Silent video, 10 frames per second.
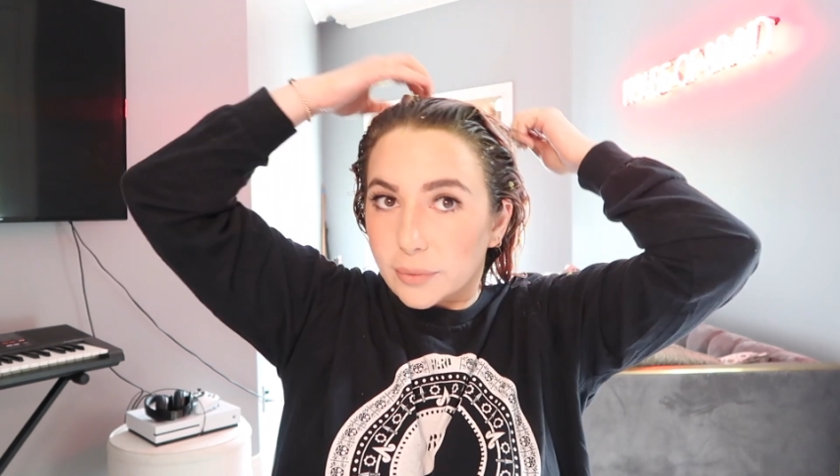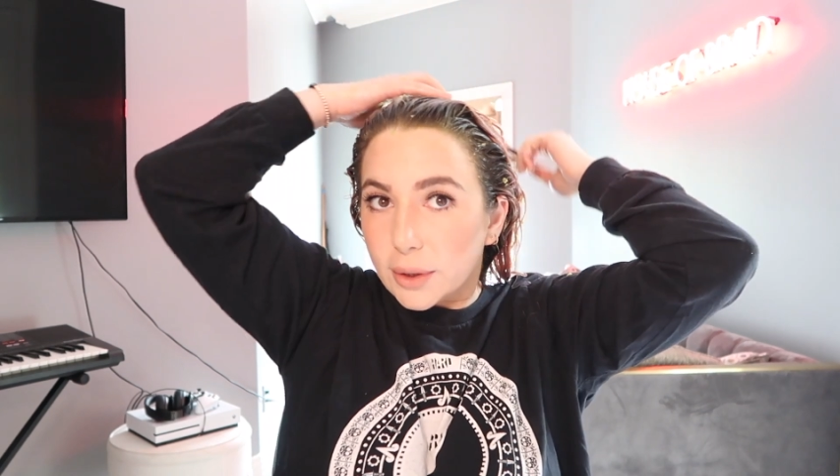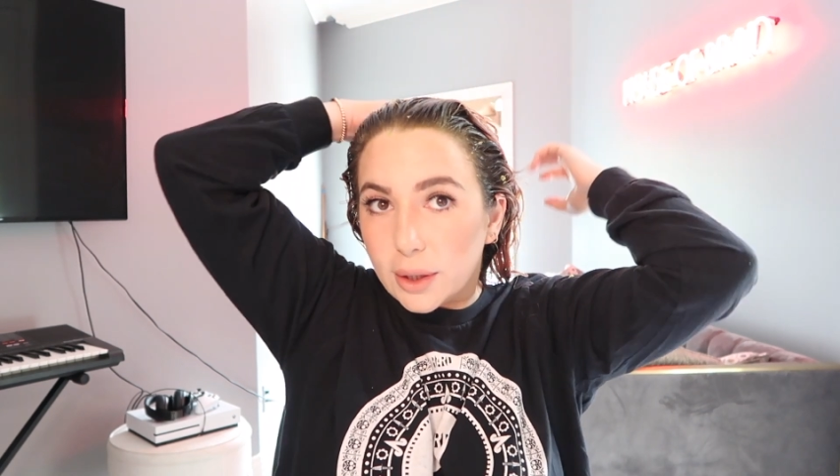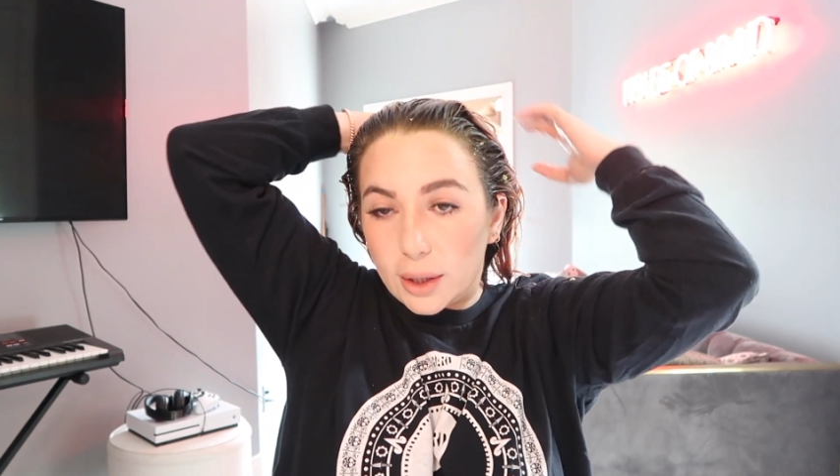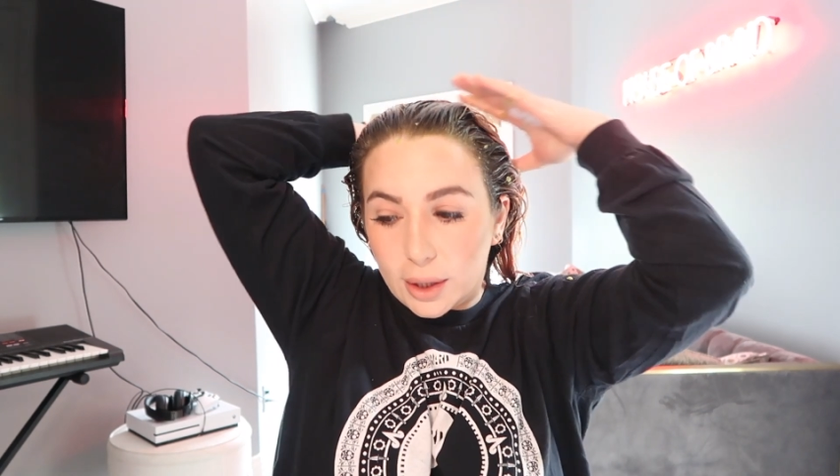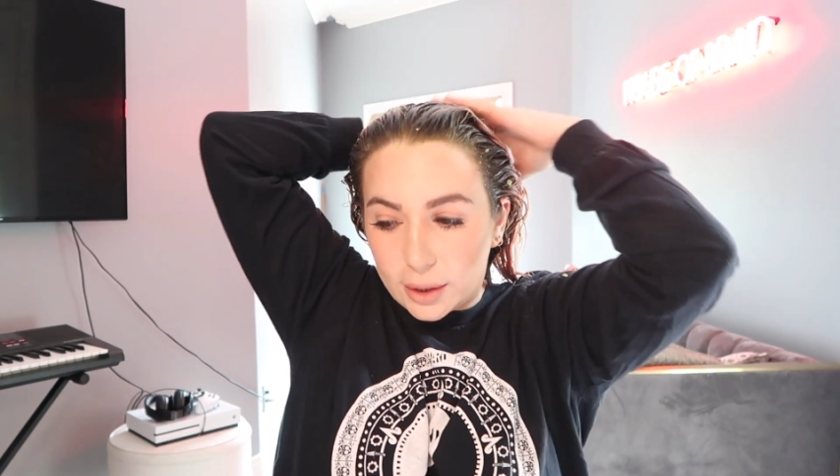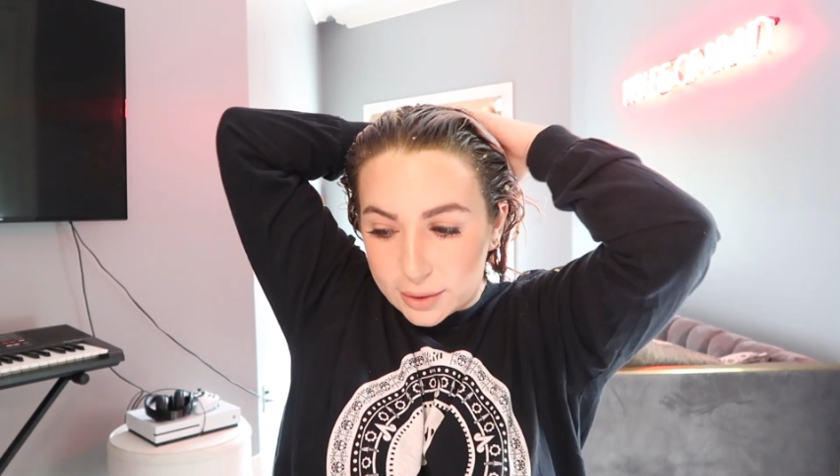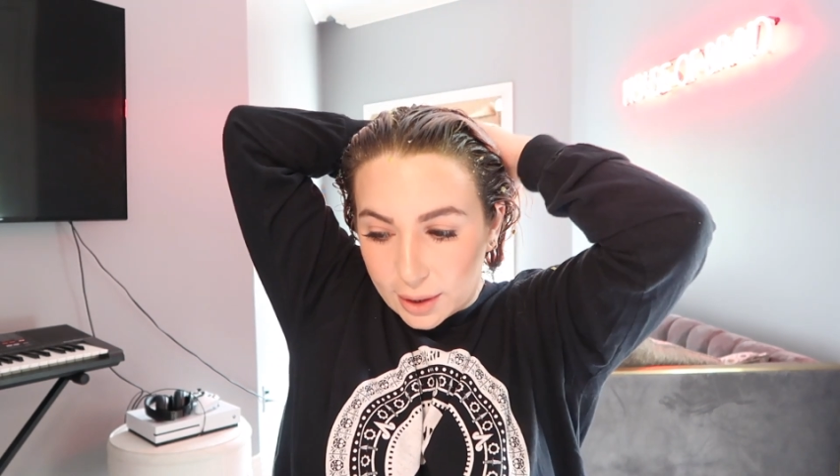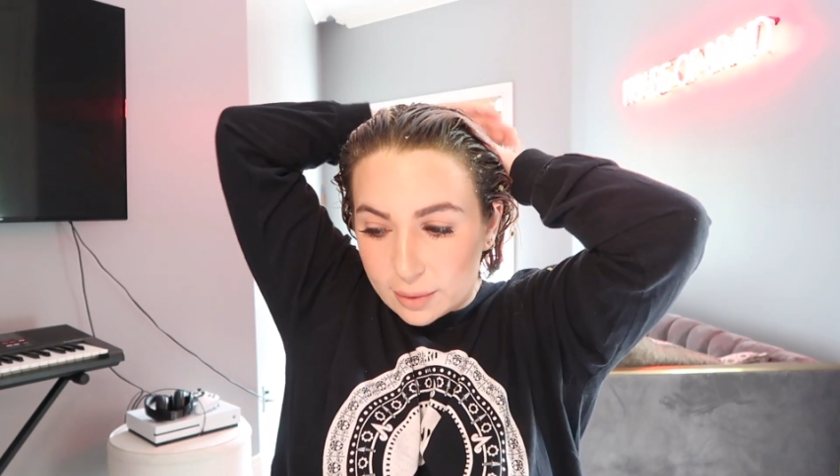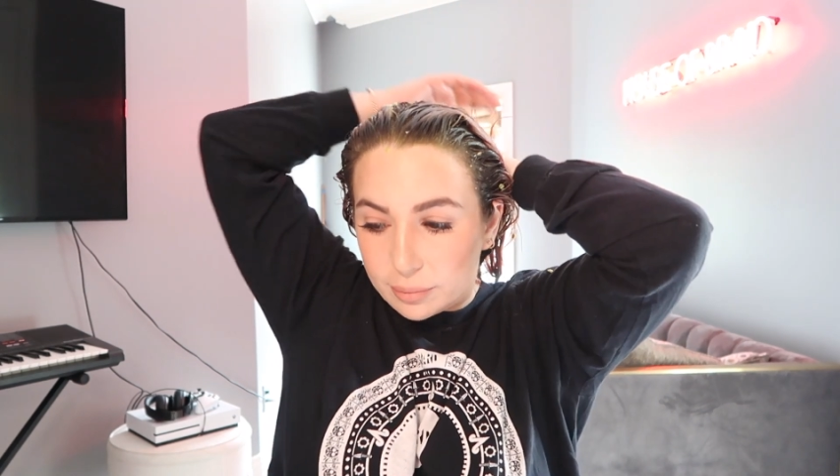heat
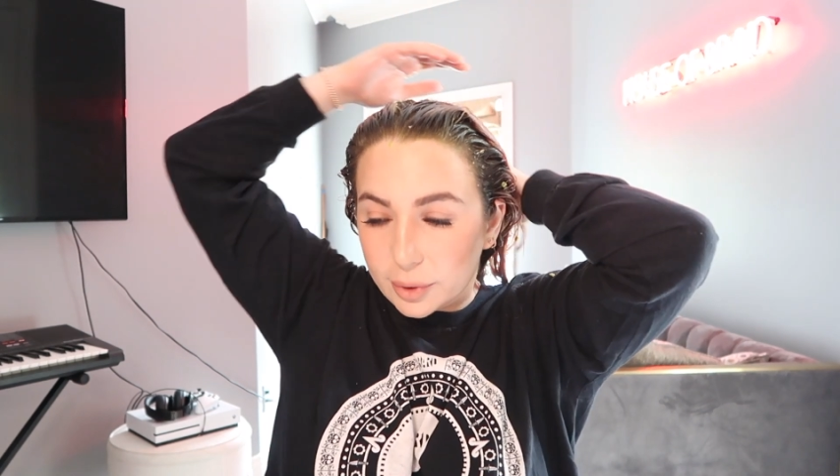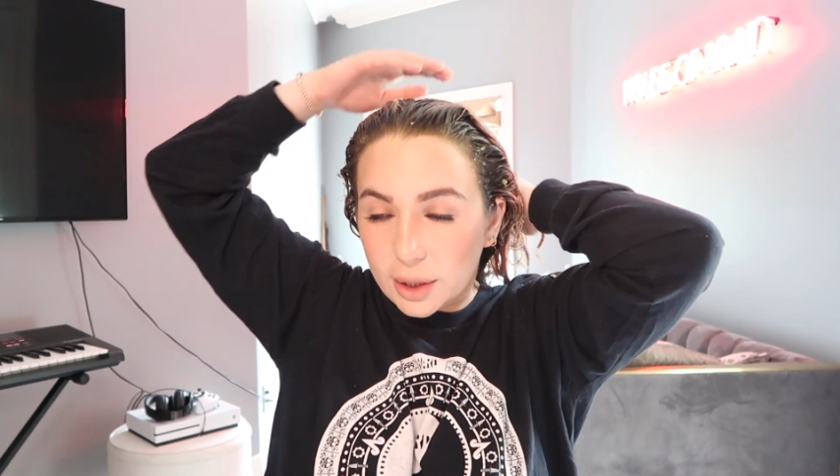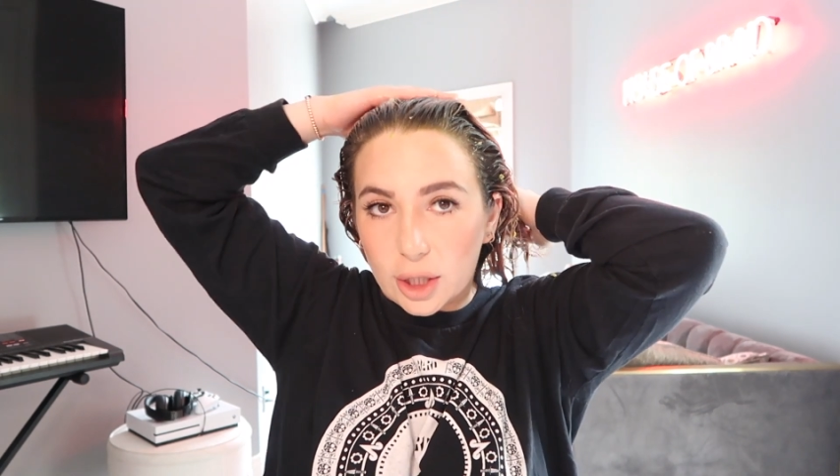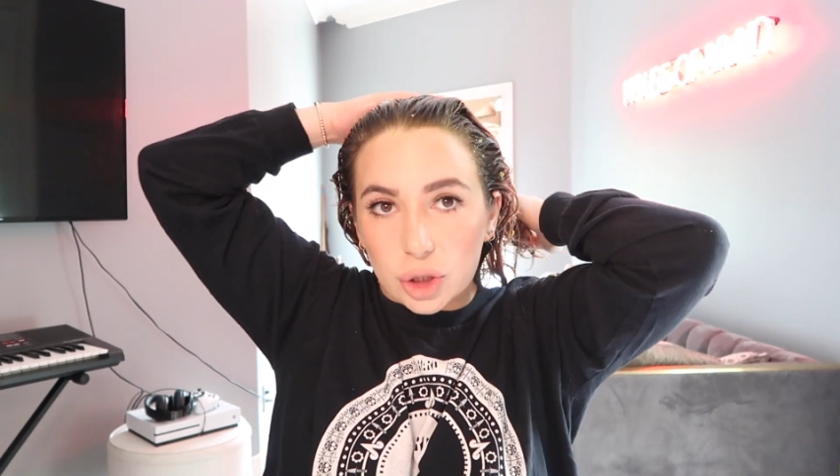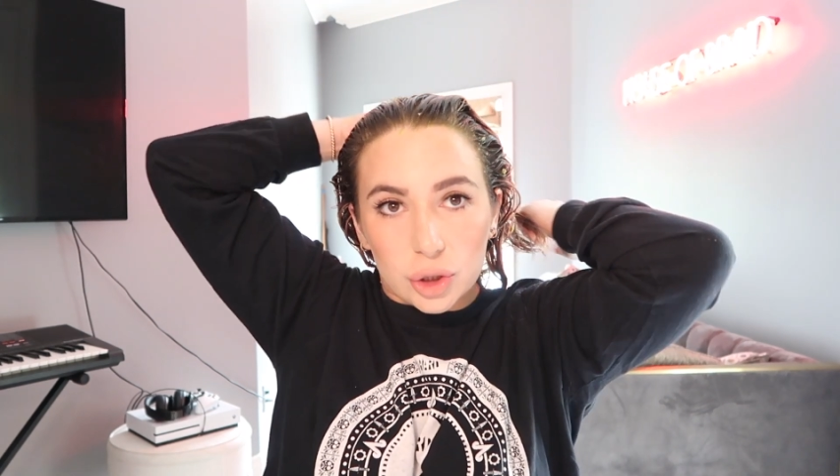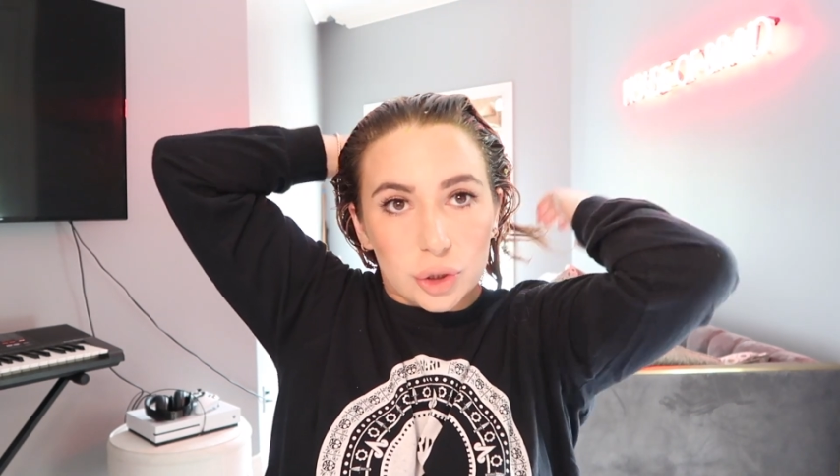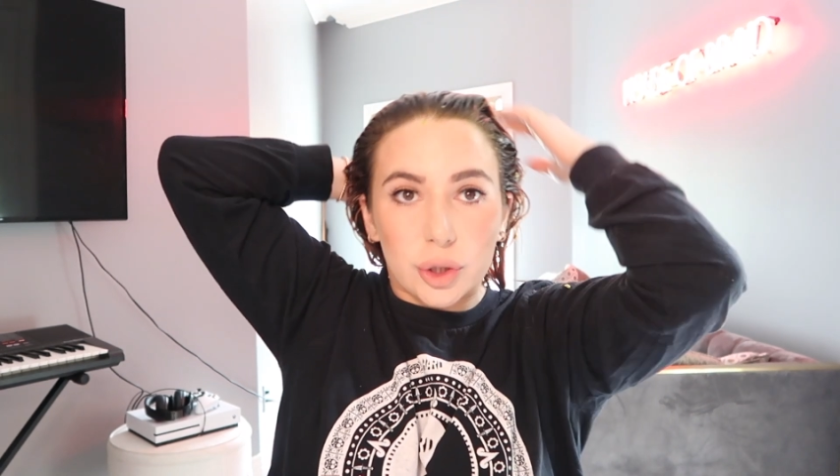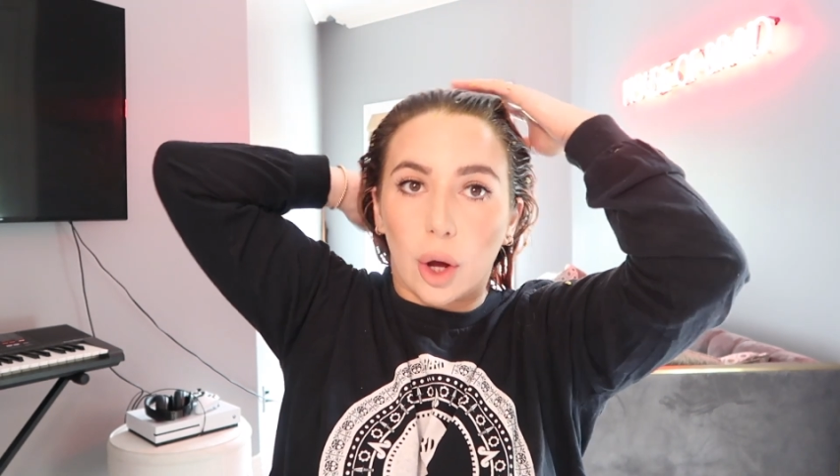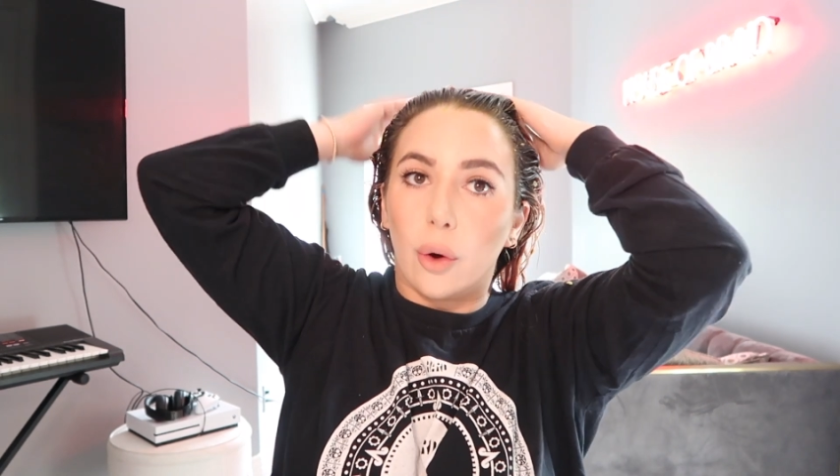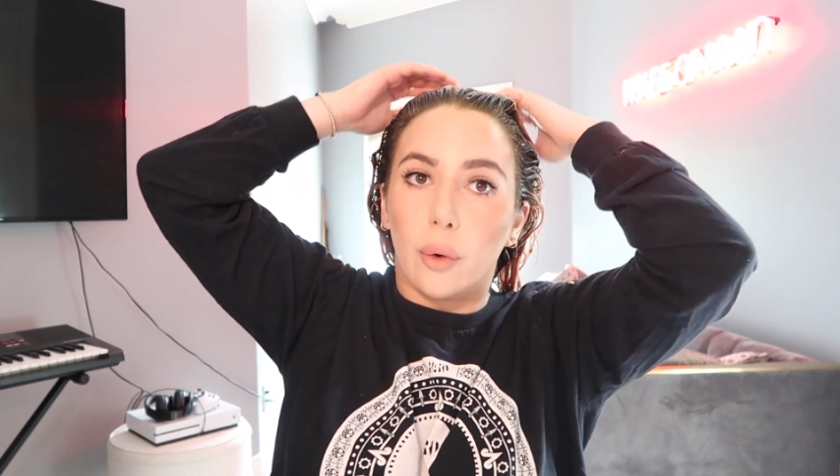and bleach,
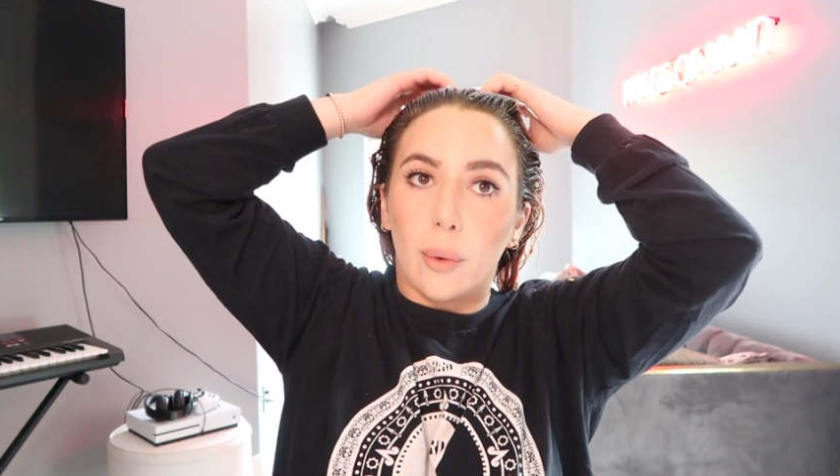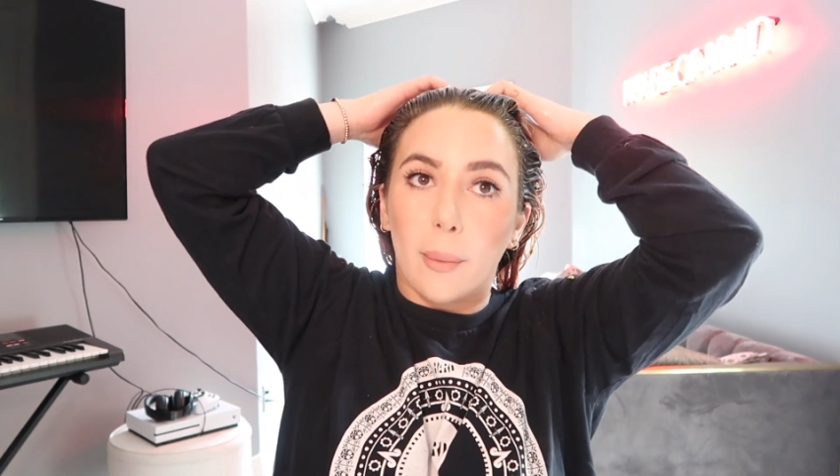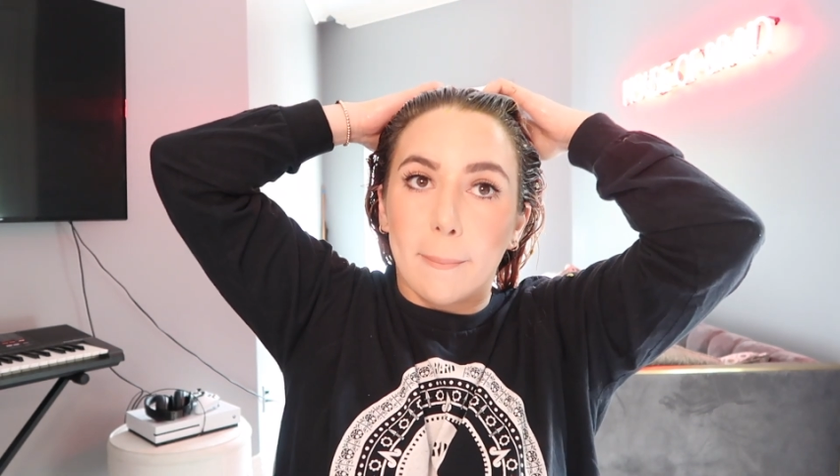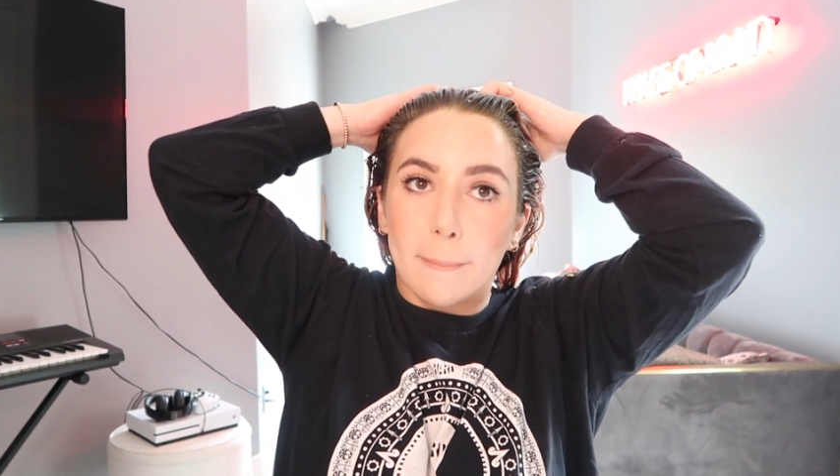so